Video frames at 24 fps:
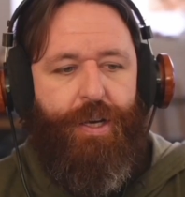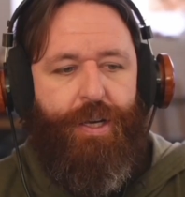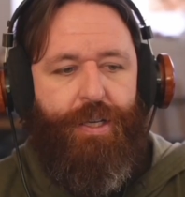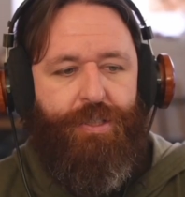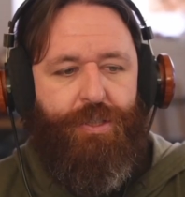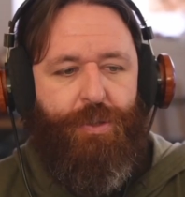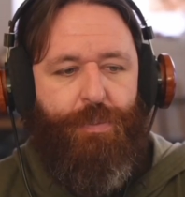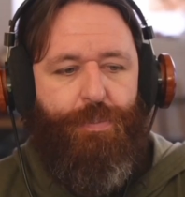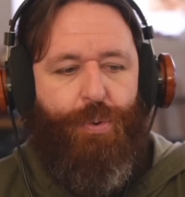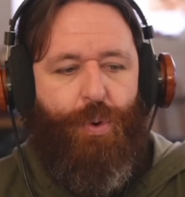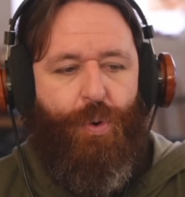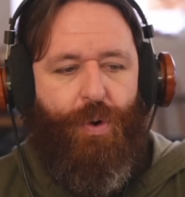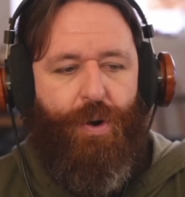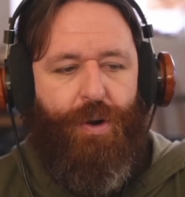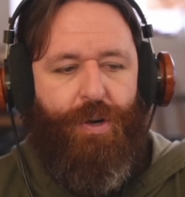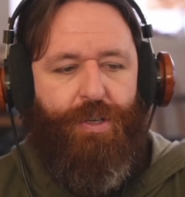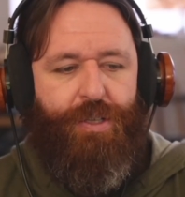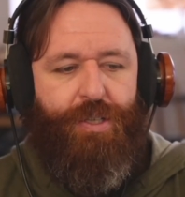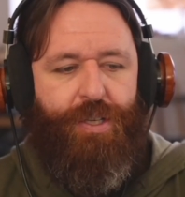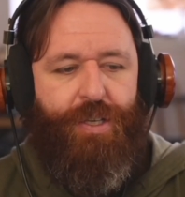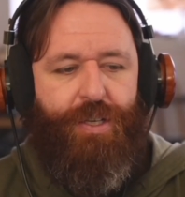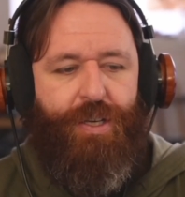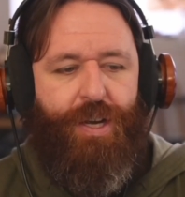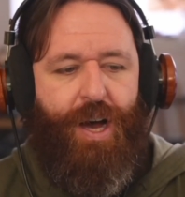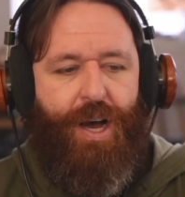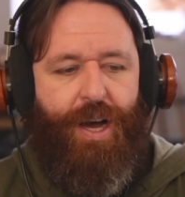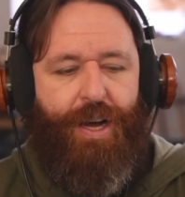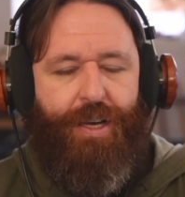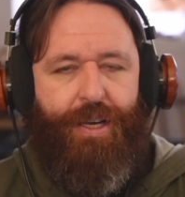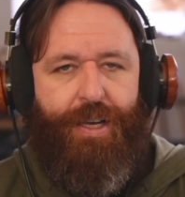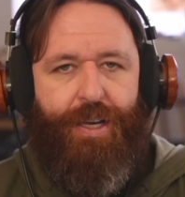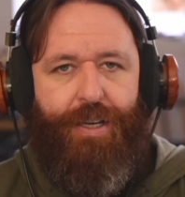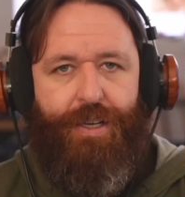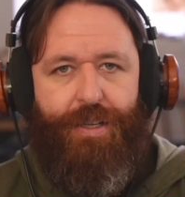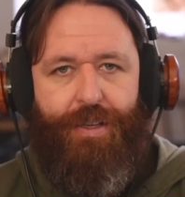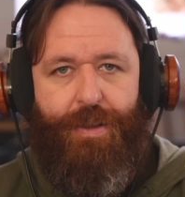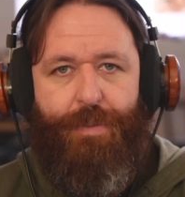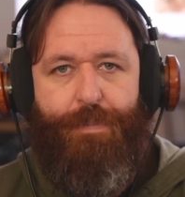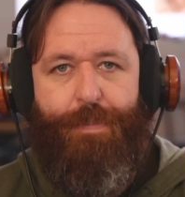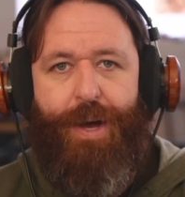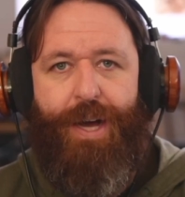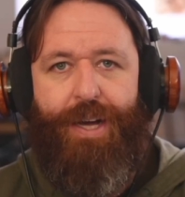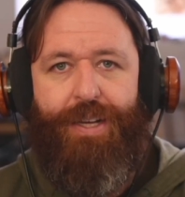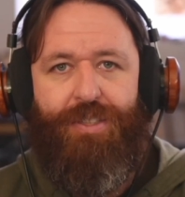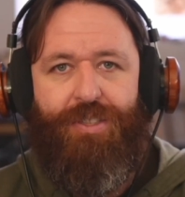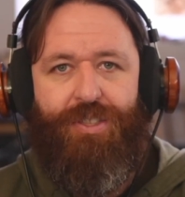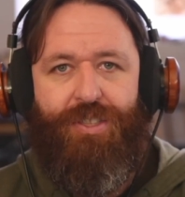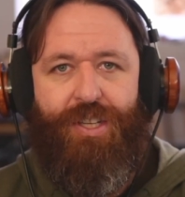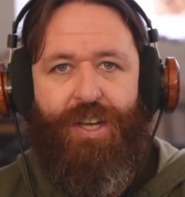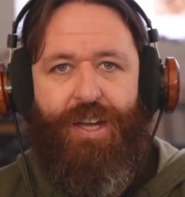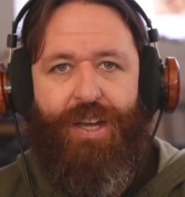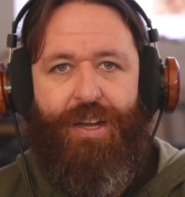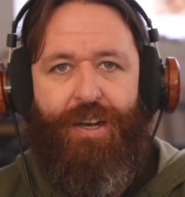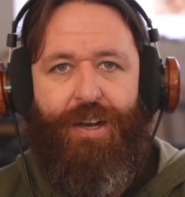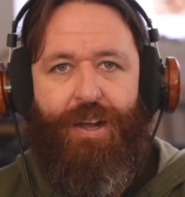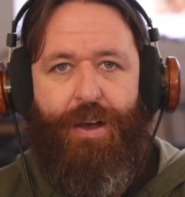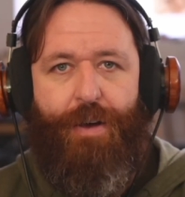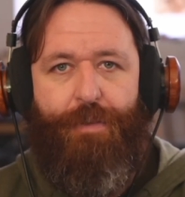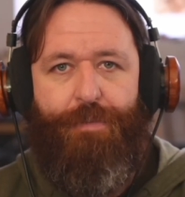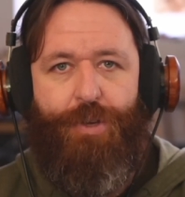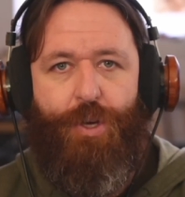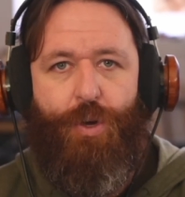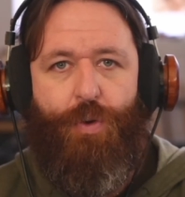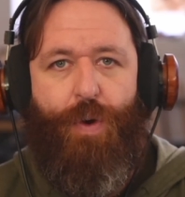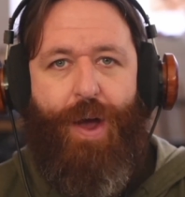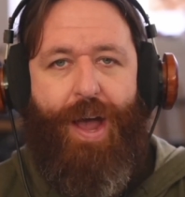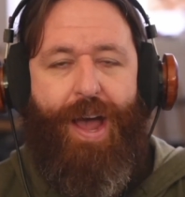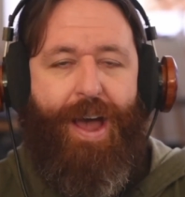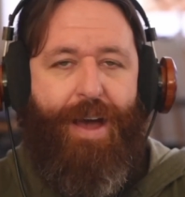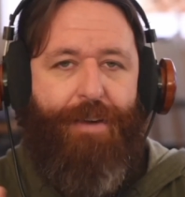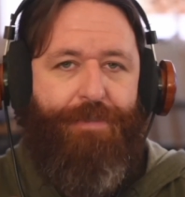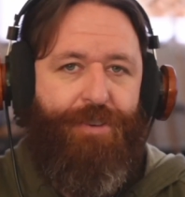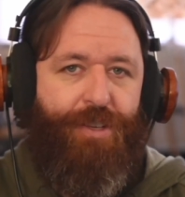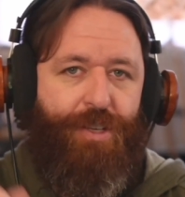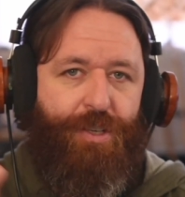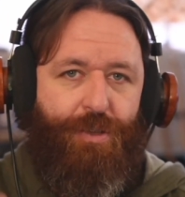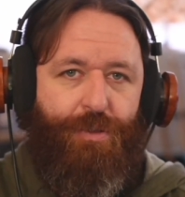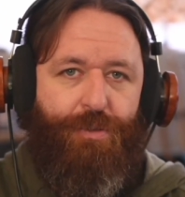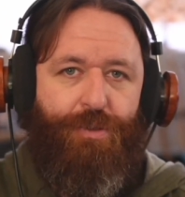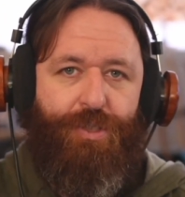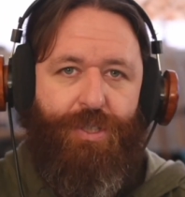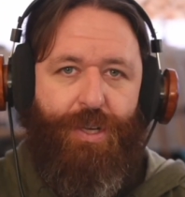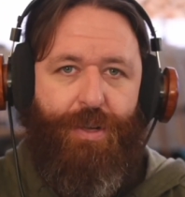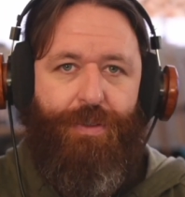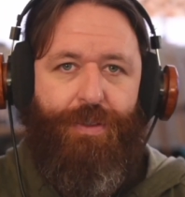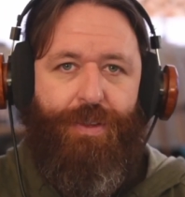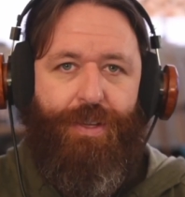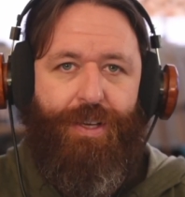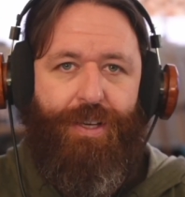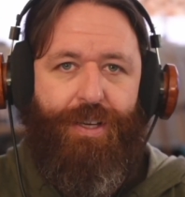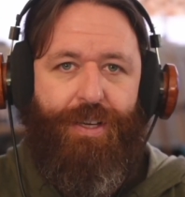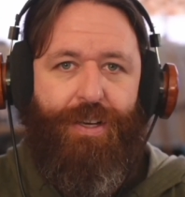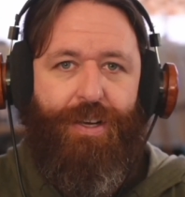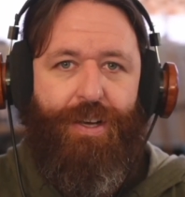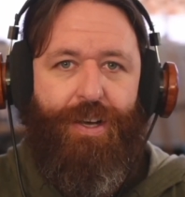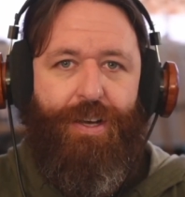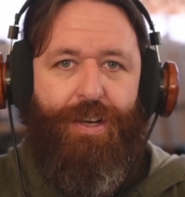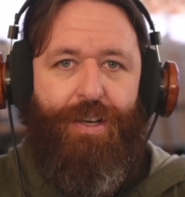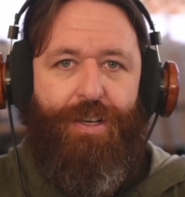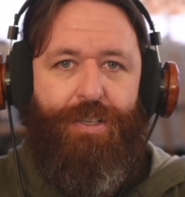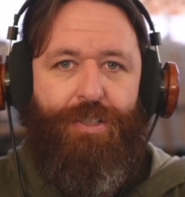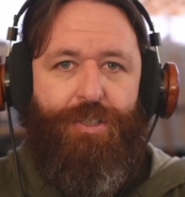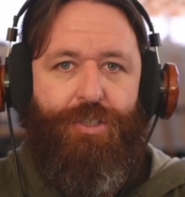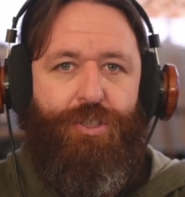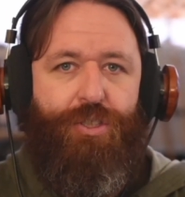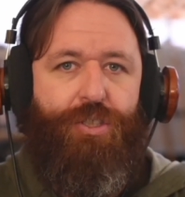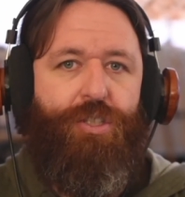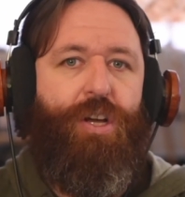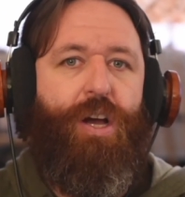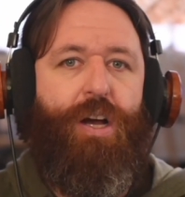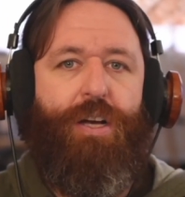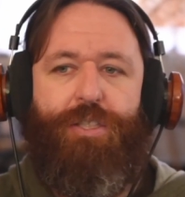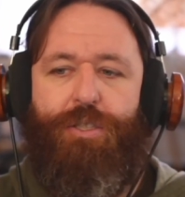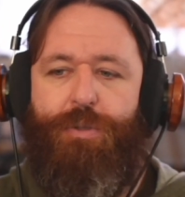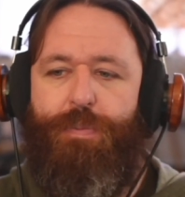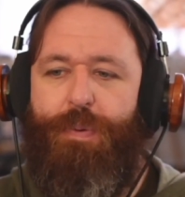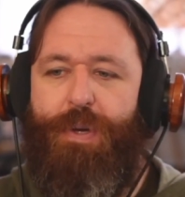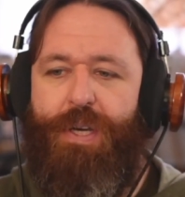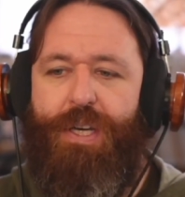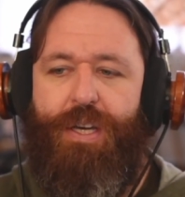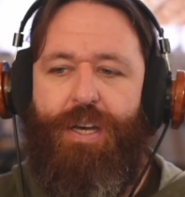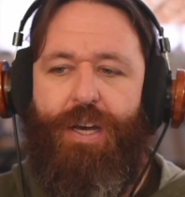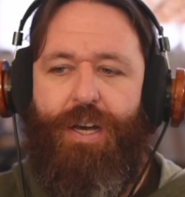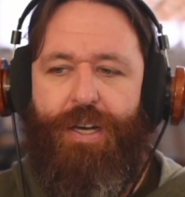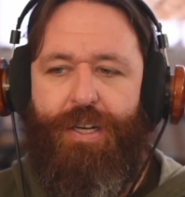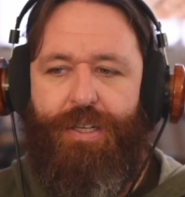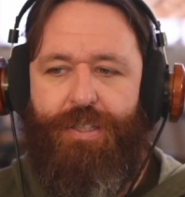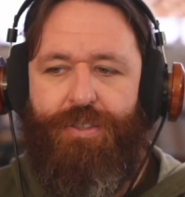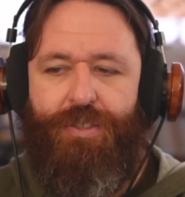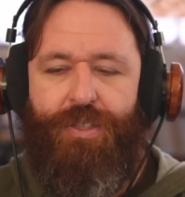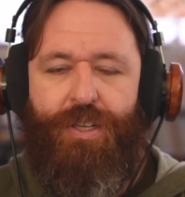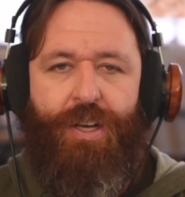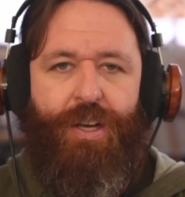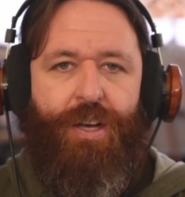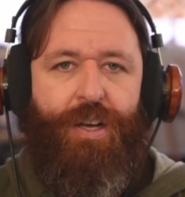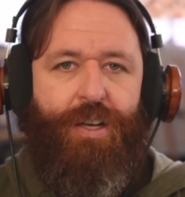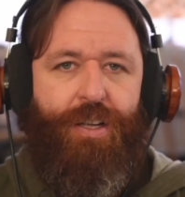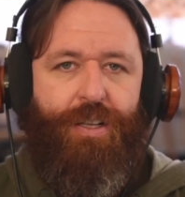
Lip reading: it's important to not get in the mindset of you have to do something just because.